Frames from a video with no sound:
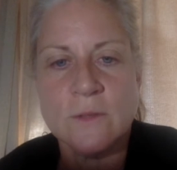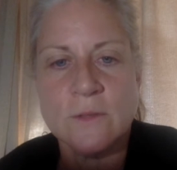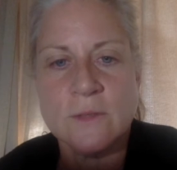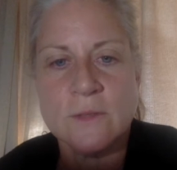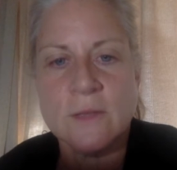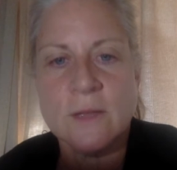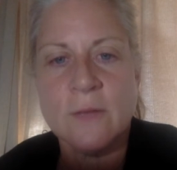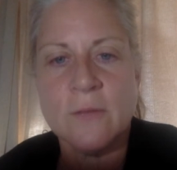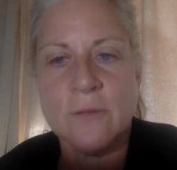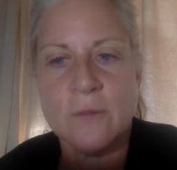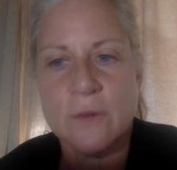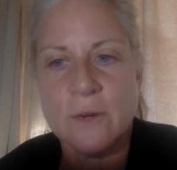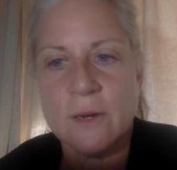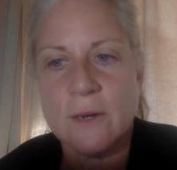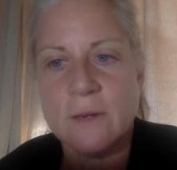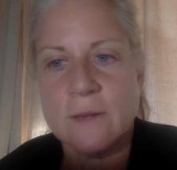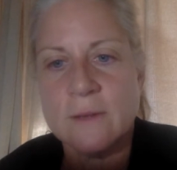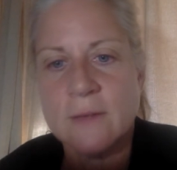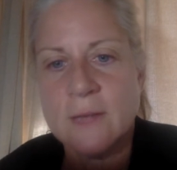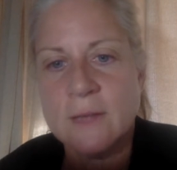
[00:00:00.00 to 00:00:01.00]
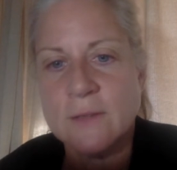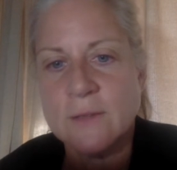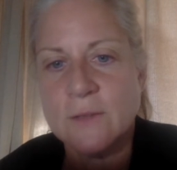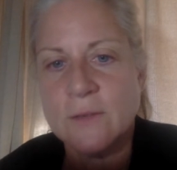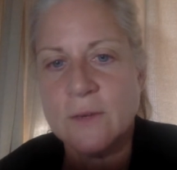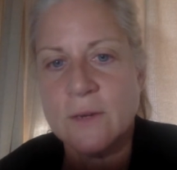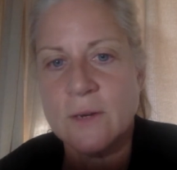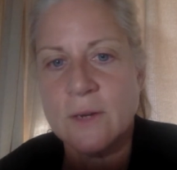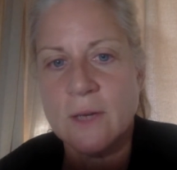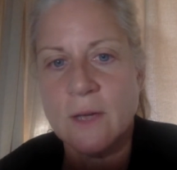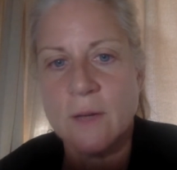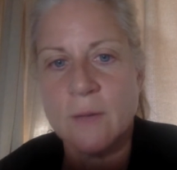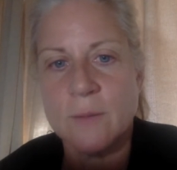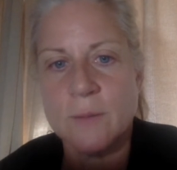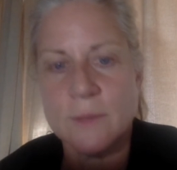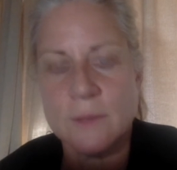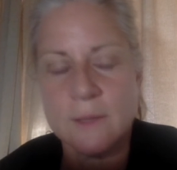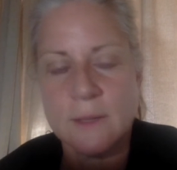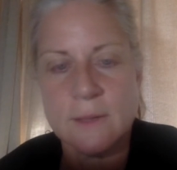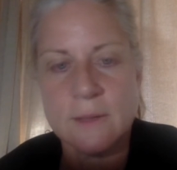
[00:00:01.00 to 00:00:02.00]
of suffering. That's very
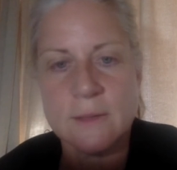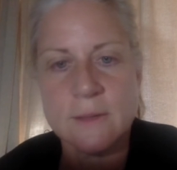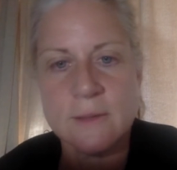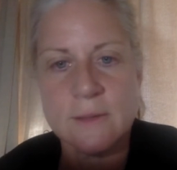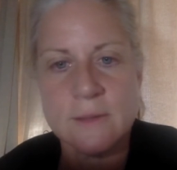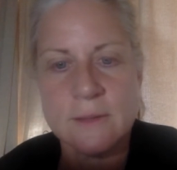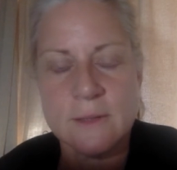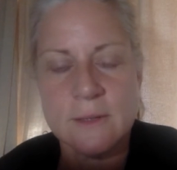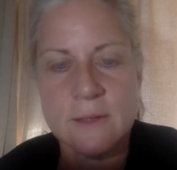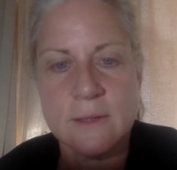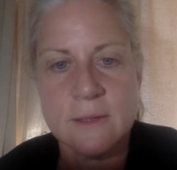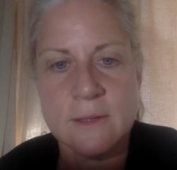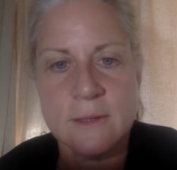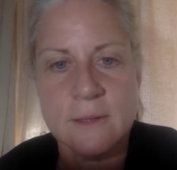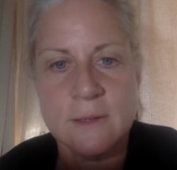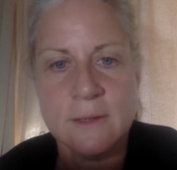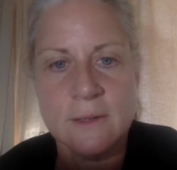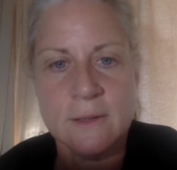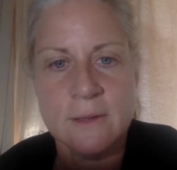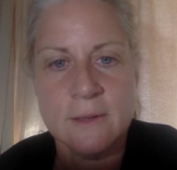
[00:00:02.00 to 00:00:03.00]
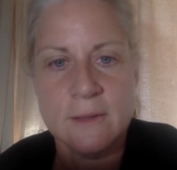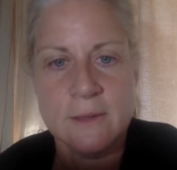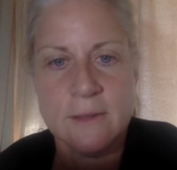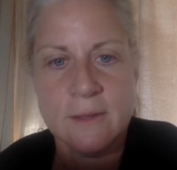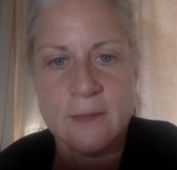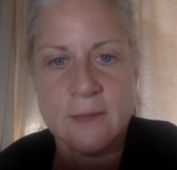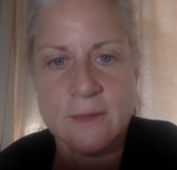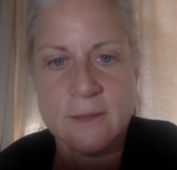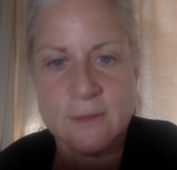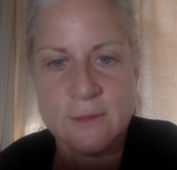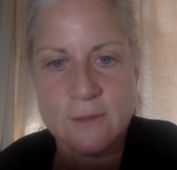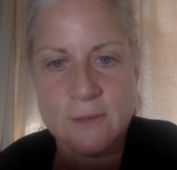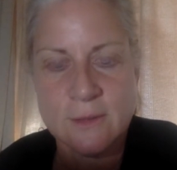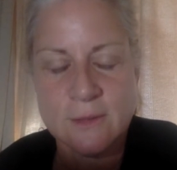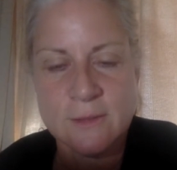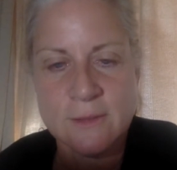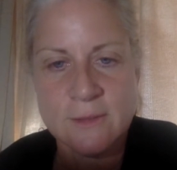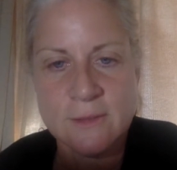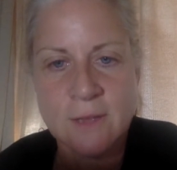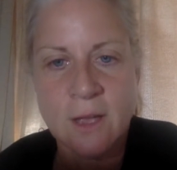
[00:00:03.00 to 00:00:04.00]
humbling to see, that it's
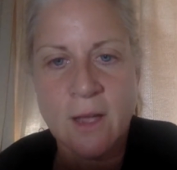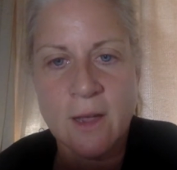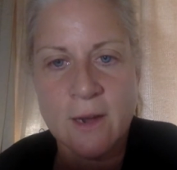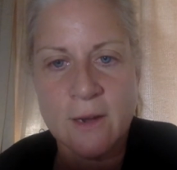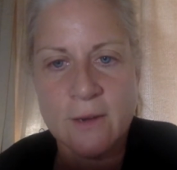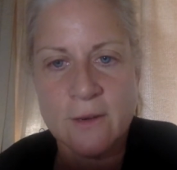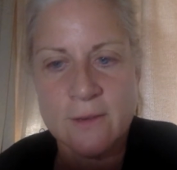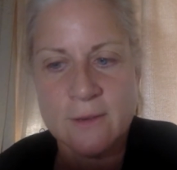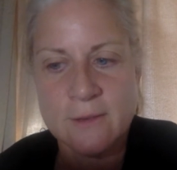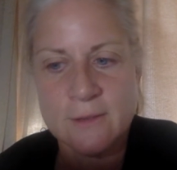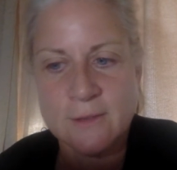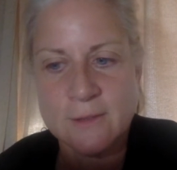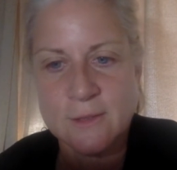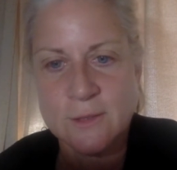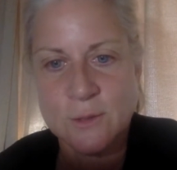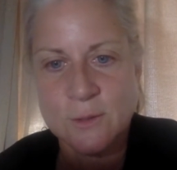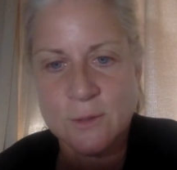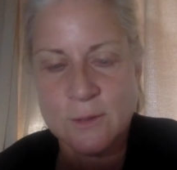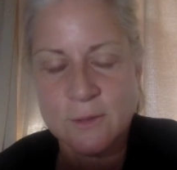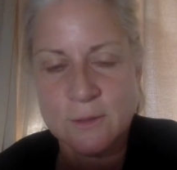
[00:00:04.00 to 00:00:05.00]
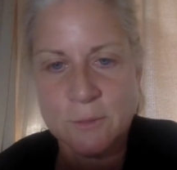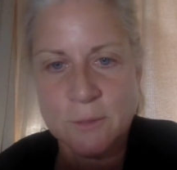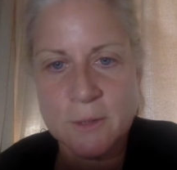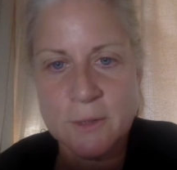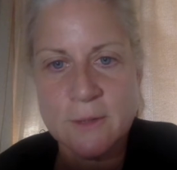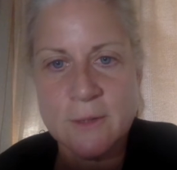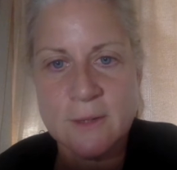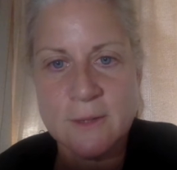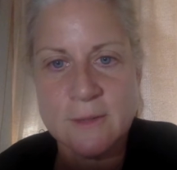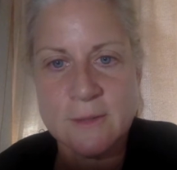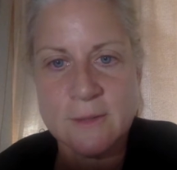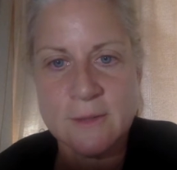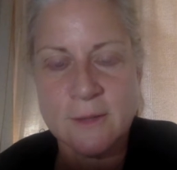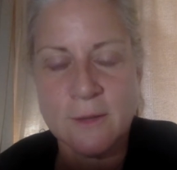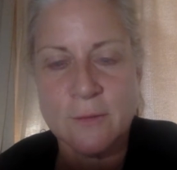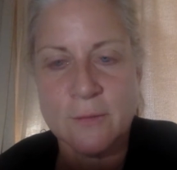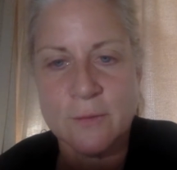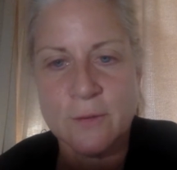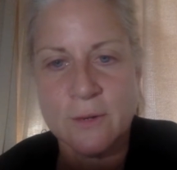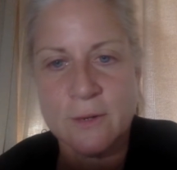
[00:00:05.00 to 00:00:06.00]
a desire to experience
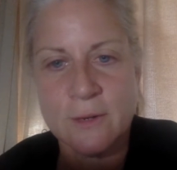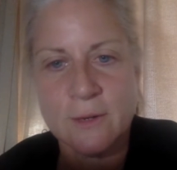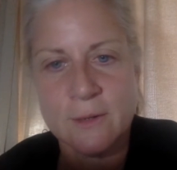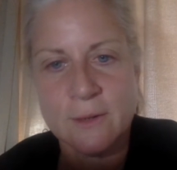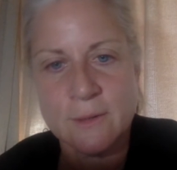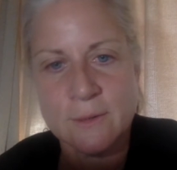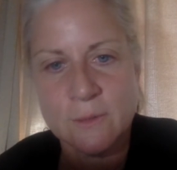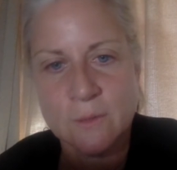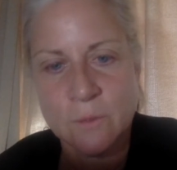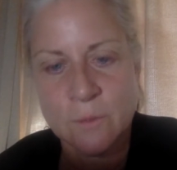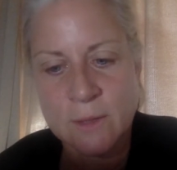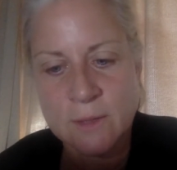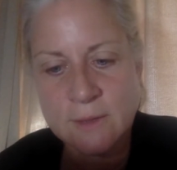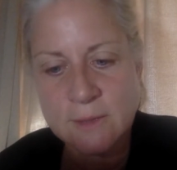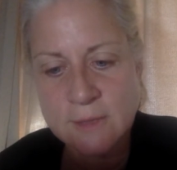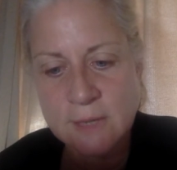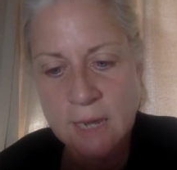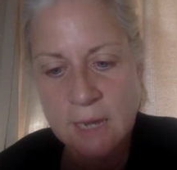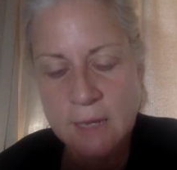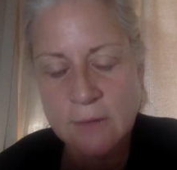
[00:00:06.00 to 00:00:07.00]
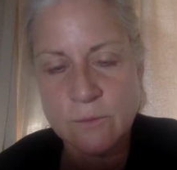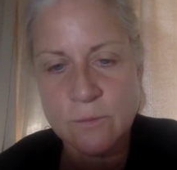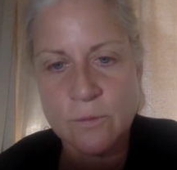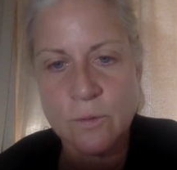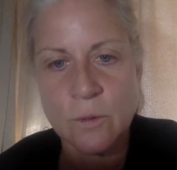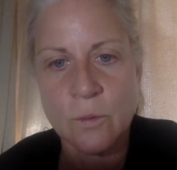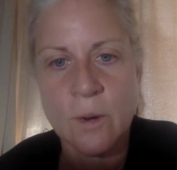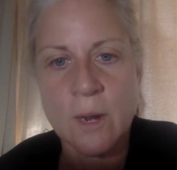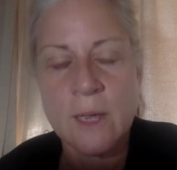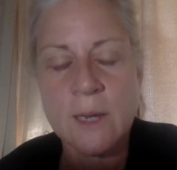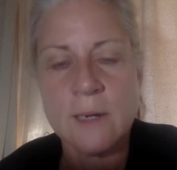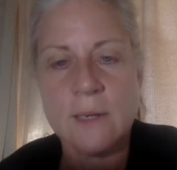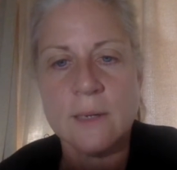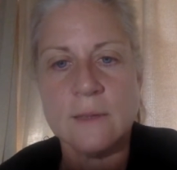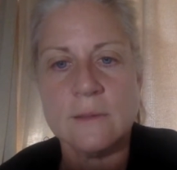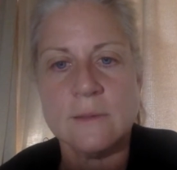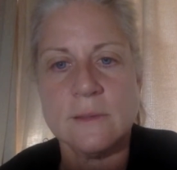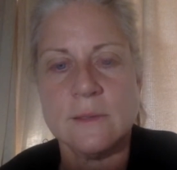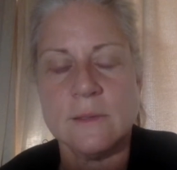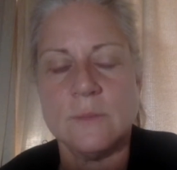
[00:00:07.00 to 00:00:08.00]
suffering. When it's taken for granted,
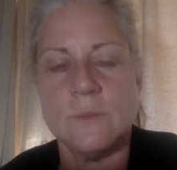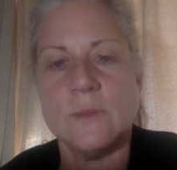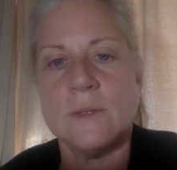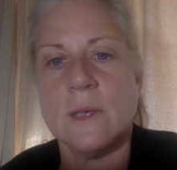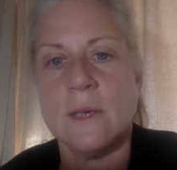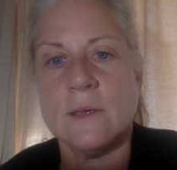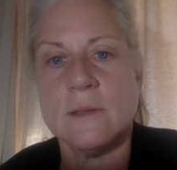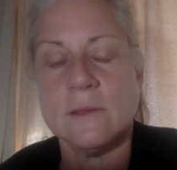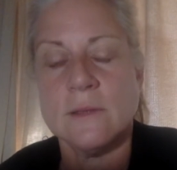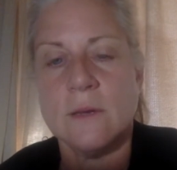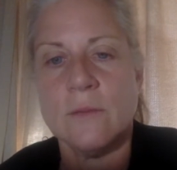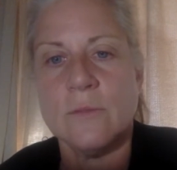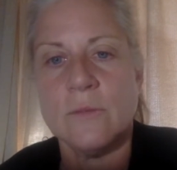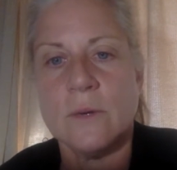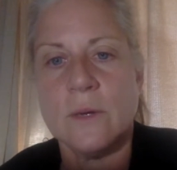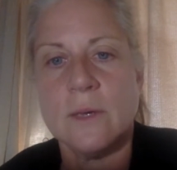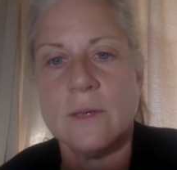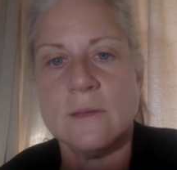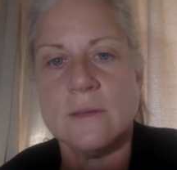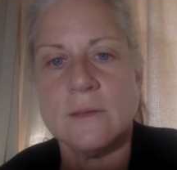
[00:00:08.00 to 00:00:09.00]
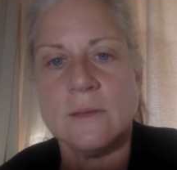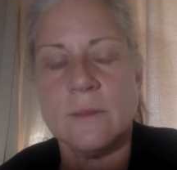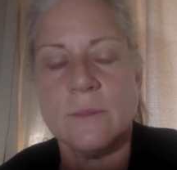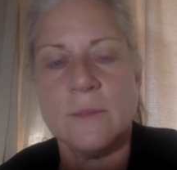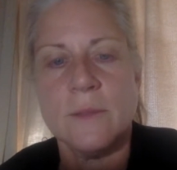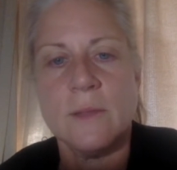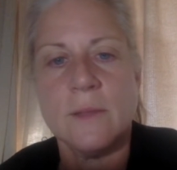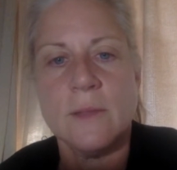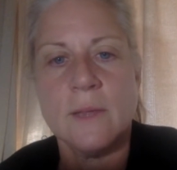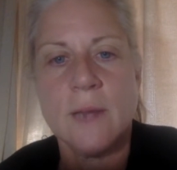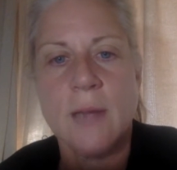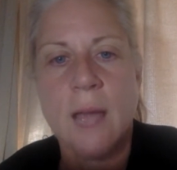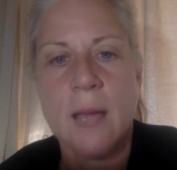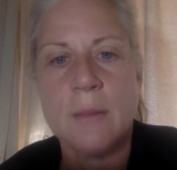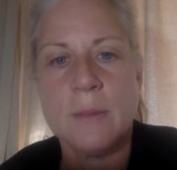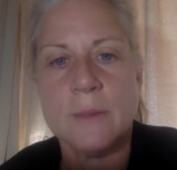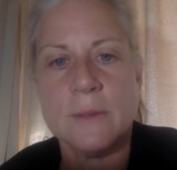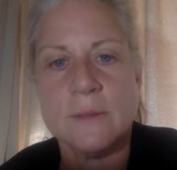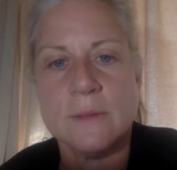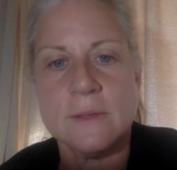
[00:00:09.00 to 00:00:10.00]
it seems like suffering is something that
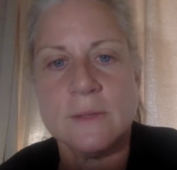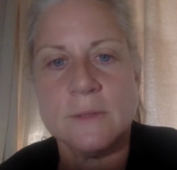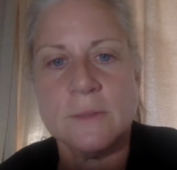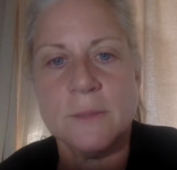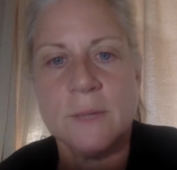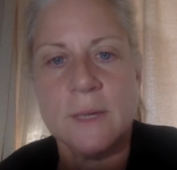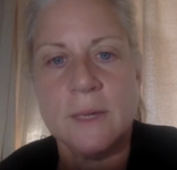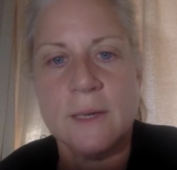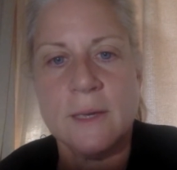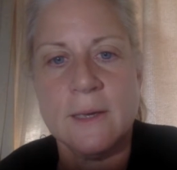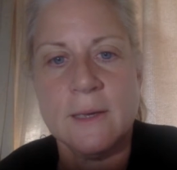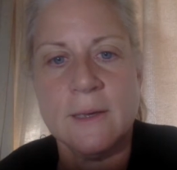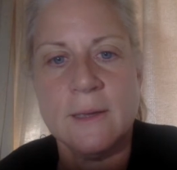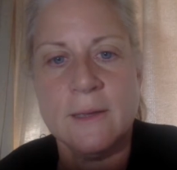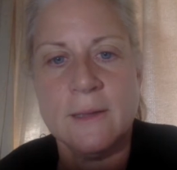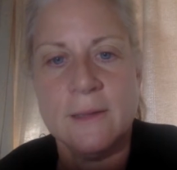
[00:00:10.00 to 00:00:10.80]
happens to me,